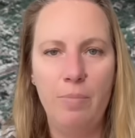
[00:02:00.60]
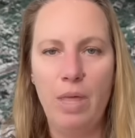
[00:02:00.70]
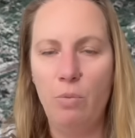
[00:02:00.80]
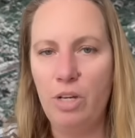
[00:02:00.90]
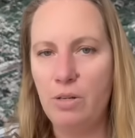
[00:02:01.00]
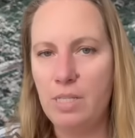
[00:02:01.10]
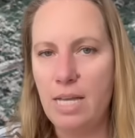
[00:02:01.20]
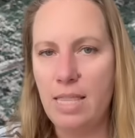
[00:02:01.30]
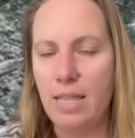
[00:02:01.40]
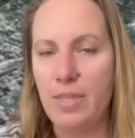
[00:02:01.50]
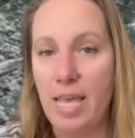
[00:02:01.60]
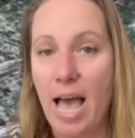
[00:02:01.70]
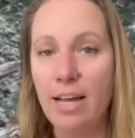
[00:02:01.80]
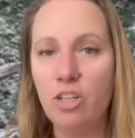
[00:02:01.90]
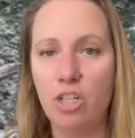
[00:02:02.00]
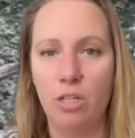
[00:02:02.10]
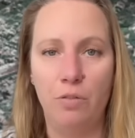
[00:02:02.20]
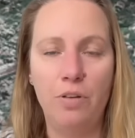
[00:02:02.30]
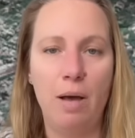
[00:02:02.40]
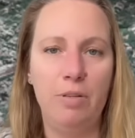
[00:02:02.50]
and we could say that the action
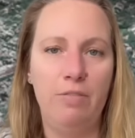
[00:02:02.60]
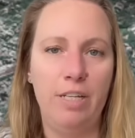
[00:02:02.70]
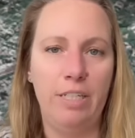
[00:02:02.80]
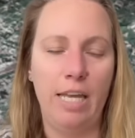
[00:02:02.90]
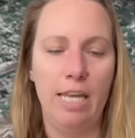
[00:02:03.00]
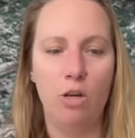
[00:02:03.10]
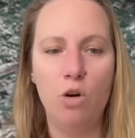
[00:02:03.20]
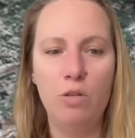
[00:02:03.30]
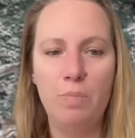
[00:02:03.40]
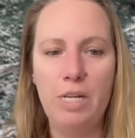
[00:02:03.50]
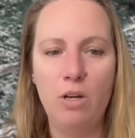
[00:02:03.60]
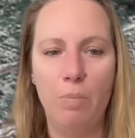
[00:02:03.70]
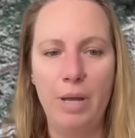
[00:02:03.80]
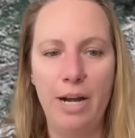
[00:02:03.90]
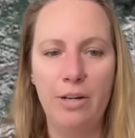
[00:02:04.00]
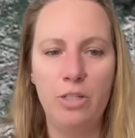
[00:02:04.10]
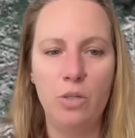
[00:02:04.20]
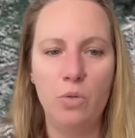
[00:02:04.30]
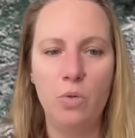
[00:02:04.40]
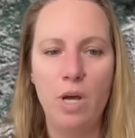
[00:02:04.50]
of Campi Flegrei could be compared
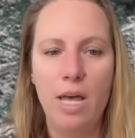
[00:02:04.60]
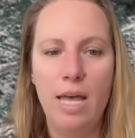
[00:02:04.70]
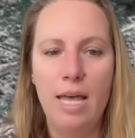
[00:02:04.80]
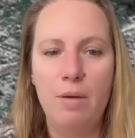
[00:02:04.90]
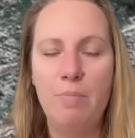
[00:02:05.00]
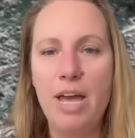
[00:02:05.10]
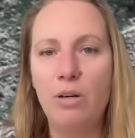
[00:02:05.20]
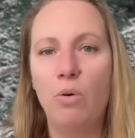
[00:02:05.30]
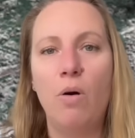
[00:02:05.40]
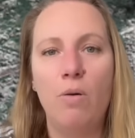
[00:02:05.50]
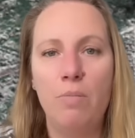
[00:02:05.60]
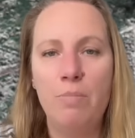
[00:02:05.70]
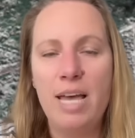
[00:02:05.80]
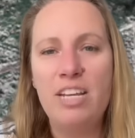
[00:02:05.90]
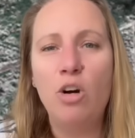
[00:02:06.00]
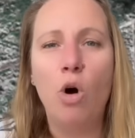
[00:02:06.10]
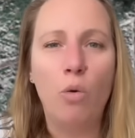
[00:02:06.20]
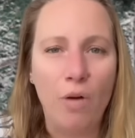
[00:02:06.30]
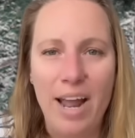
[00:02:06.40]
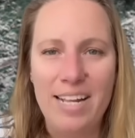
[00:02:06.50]
to
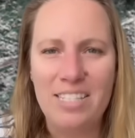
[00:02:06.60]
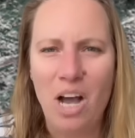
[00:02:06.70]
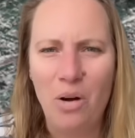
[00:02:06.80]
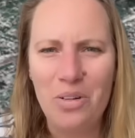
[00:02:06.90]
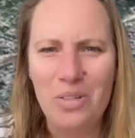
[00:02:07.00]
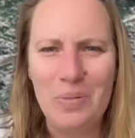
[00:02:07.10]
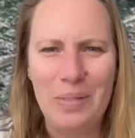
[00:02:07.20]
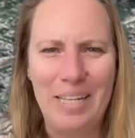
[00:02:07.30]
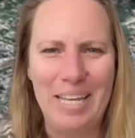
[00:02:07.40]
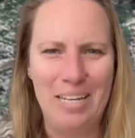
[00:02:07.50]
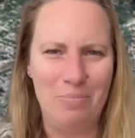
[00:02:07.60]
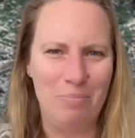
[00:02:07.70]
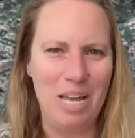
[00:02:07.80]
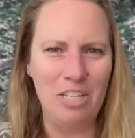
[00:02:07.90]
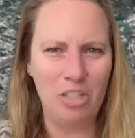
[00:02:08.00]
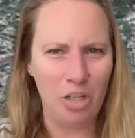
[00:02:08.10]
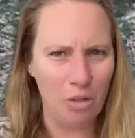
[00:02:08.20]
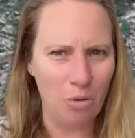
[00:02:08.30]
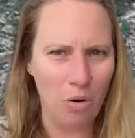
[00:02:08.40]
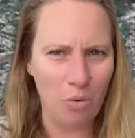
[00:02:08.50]
meteorites. How do you spell that?
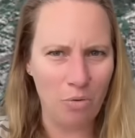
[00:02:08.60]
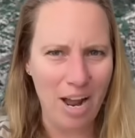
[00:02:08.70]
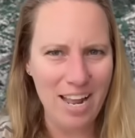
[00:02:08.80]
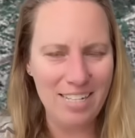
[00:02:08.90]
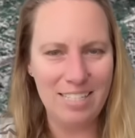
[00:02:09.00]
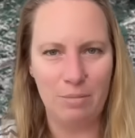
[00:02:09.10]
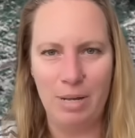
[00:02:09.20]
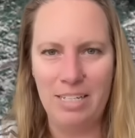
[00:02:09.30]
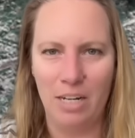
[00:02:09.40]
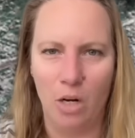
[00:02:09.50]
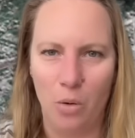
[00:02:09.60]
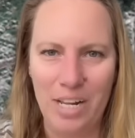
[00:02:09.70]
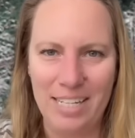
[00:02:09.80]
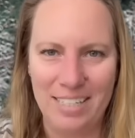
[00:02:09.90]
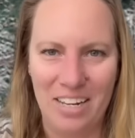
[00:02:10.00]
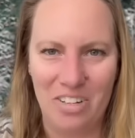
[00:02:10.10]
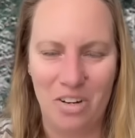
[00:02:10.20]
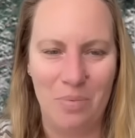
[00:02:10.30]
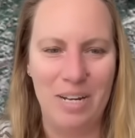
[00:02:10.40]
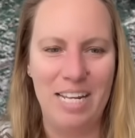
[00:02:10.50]
Meteorites, Meteoriten in
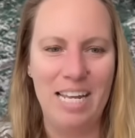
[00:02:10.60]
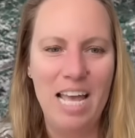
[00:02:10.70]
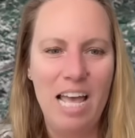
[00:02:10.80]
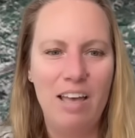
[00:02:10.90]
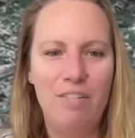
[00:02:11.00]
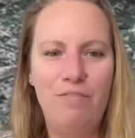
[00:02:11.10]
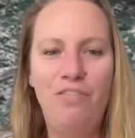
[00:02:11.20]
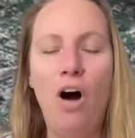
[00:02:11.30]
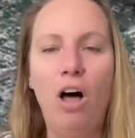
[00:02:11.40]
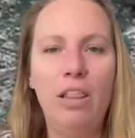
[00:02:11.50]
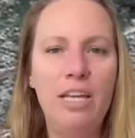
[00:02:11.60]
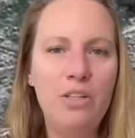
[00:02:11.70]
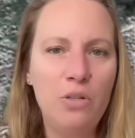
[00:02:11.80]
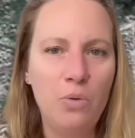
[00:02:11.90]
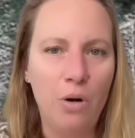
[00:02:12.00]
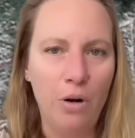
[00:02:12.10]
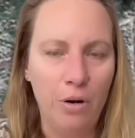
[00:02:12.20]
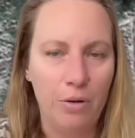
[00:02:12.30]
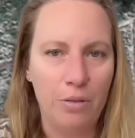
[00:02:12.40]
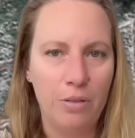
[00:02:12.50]
Germany, falling to
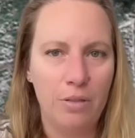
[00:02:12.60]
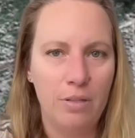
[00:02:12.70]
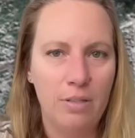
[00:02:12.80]
Earth.